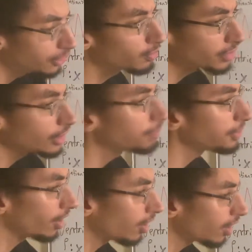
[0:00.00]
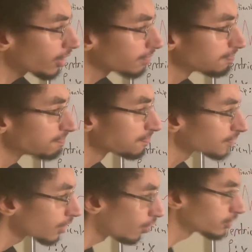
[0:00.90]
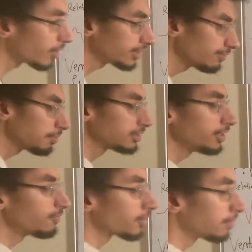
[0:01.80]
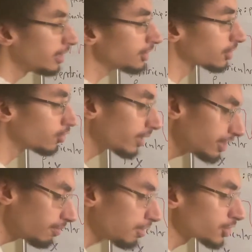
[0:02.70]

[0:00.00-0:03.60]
with CPR or do I give him a defibrillation? Do I give him a